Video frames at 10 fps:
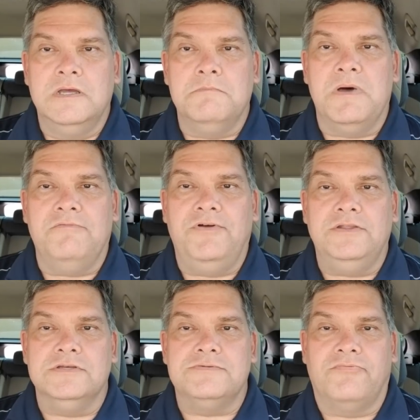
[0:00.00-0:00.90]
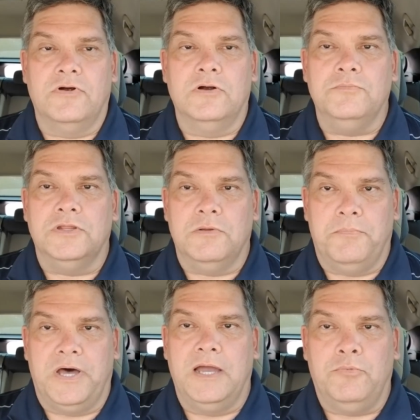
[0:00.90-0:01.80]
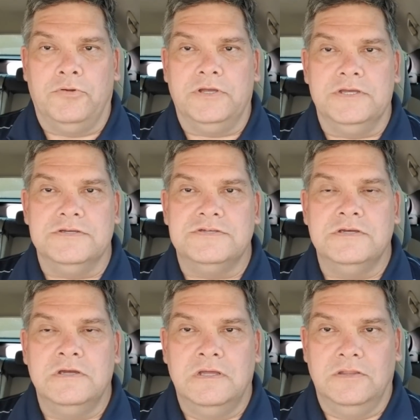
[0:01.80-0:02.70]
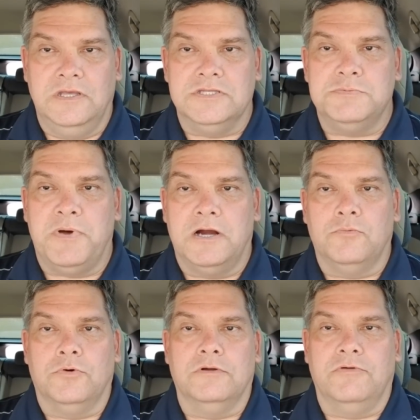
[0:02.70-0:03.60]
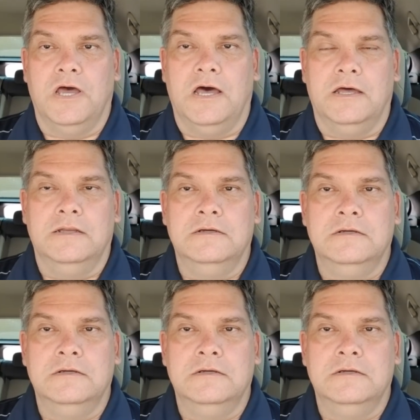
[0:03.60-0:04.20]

My faith is firm that the Bible is the inspired Word of God.